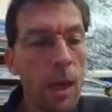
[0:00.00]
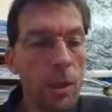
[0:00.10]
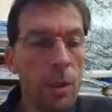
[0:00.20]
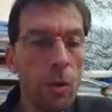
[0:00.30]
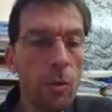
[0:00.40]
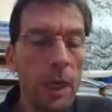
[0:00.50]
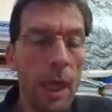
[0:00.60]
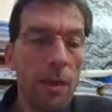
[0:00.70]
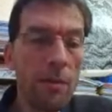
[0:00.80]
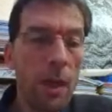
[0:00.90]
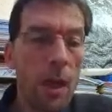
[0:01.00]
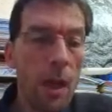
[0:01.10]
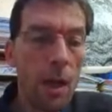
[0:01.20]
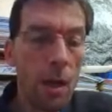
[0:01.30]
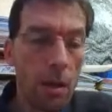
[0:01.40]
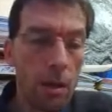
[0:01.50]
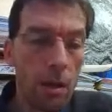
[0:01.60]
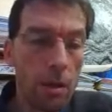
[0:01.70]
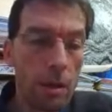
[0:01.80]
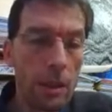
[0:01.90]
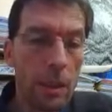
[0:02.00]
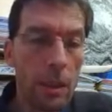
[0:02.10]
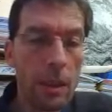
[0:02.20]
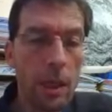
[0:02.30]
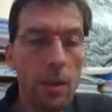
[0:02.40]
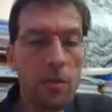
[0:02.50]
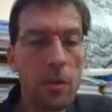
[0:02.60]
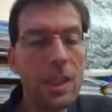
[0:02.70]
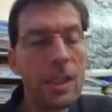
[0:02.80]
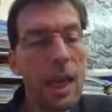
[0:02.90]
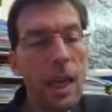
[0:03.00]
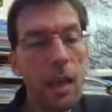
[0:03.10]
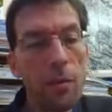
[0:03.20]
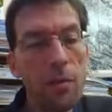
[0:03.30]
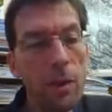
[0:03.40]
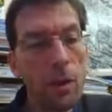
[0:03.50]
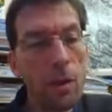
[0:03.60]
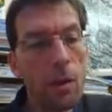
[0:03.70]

And so we have a kind of a scale of